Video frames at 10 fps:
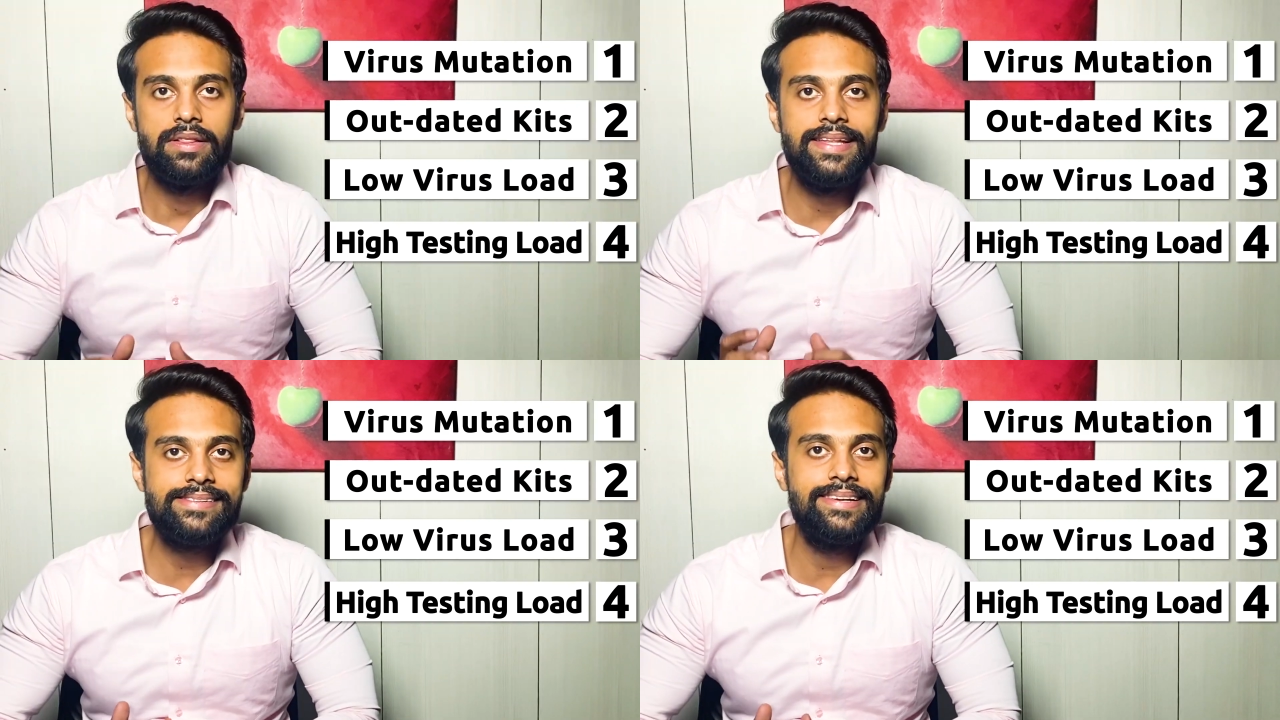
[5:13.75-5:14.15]

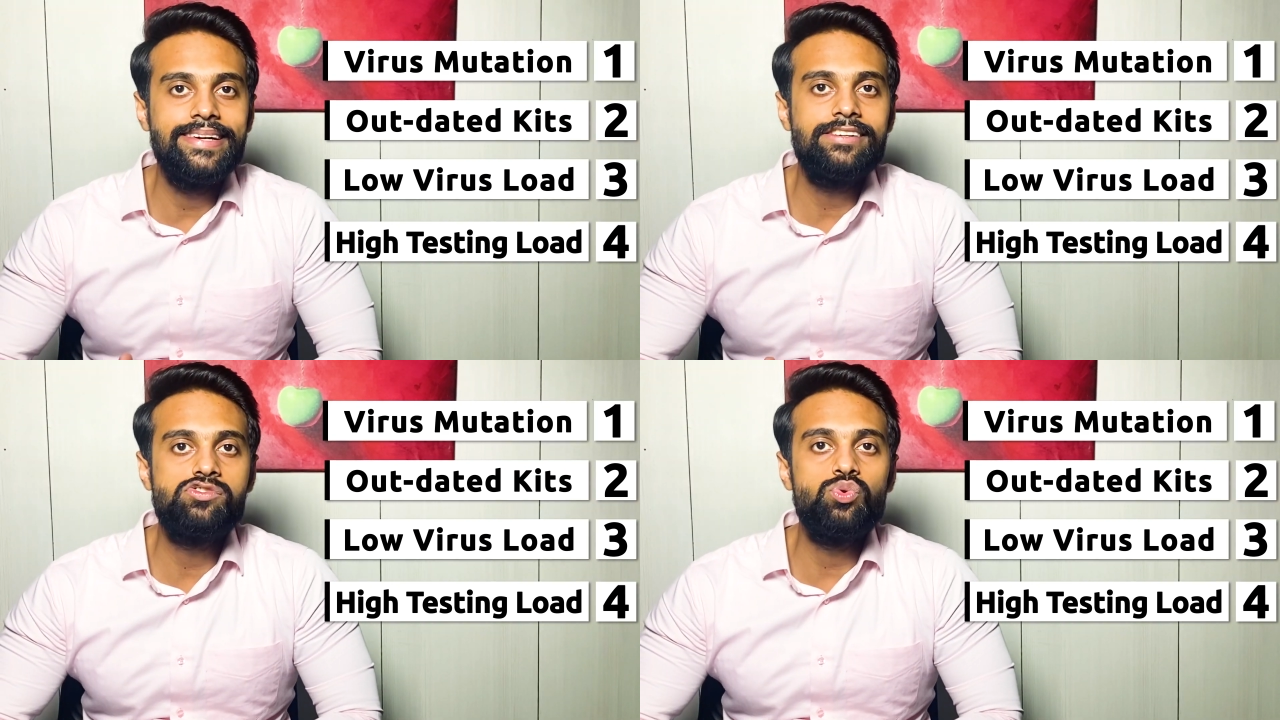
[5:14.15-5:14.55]
This
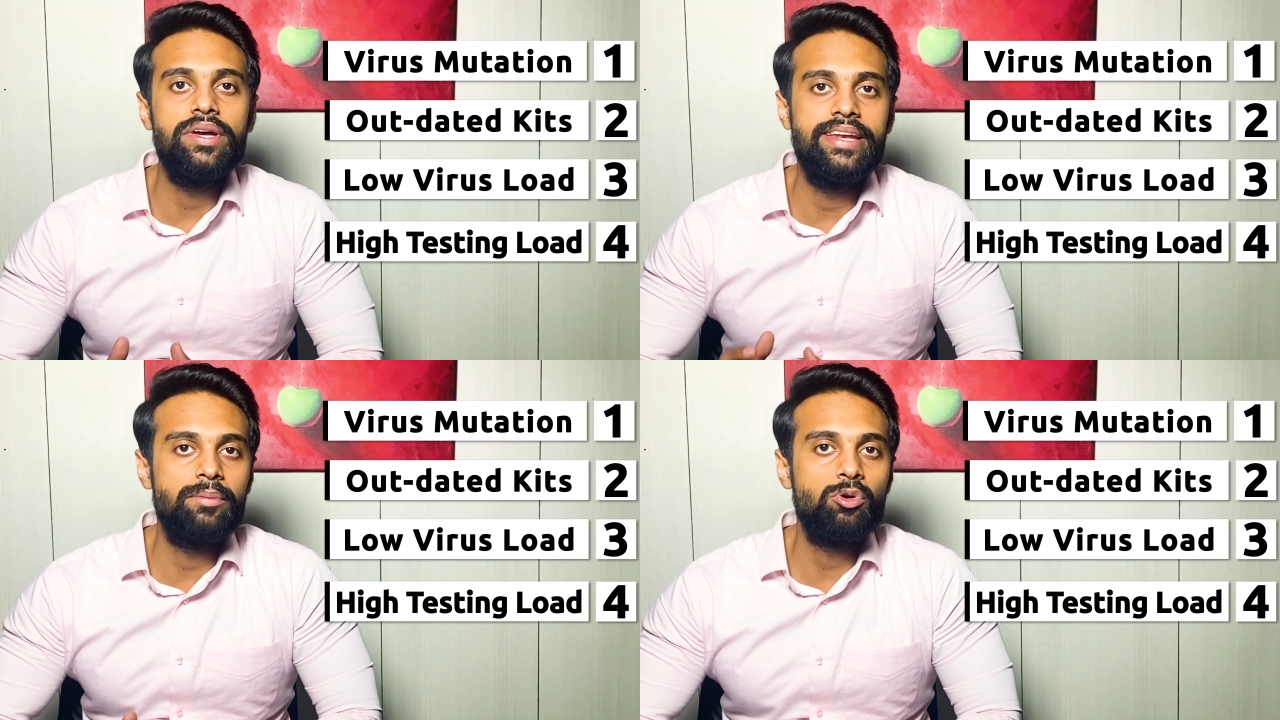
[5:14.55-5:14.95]
leads to
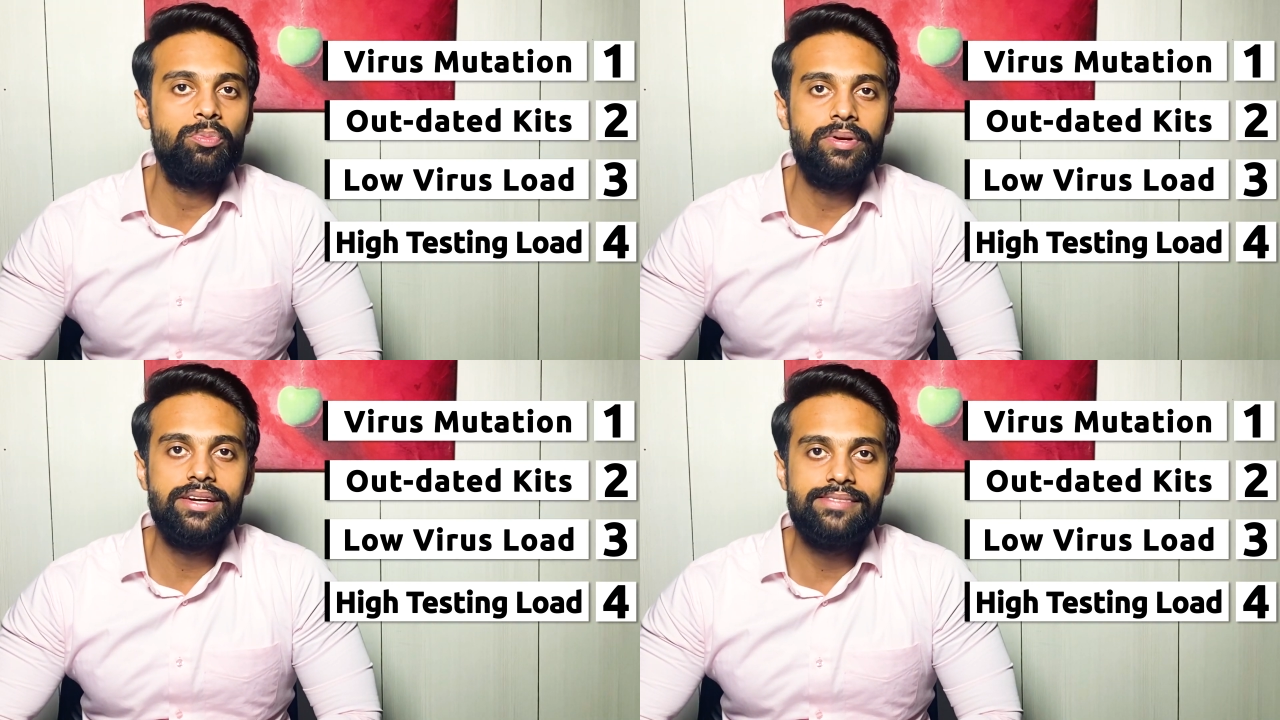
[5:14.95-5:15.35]

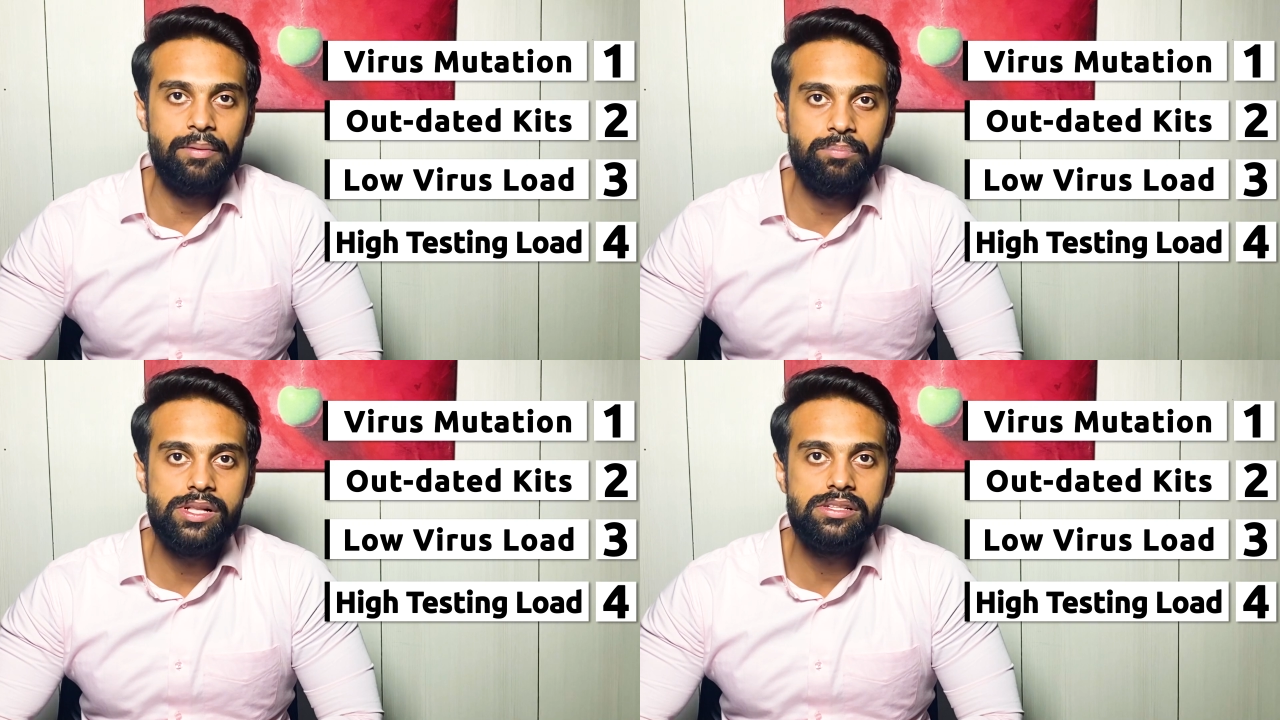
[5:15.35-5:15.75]
inappropriate
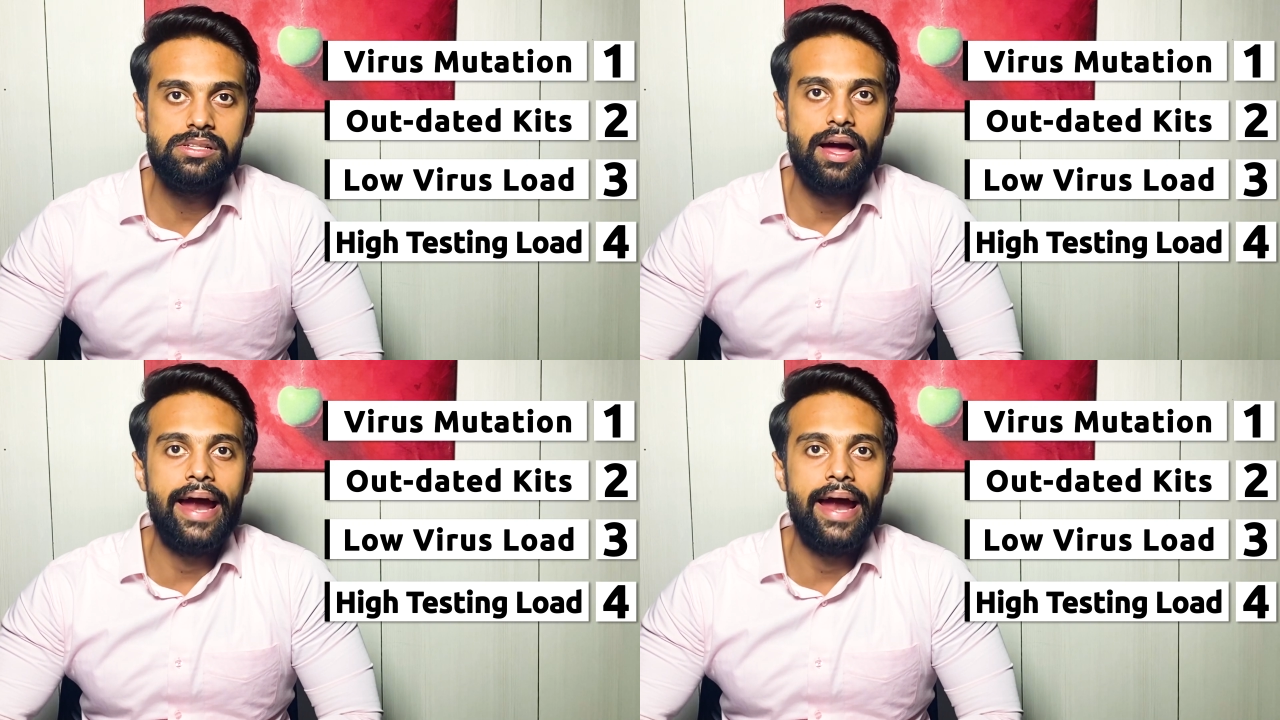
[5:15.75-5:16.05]
samples,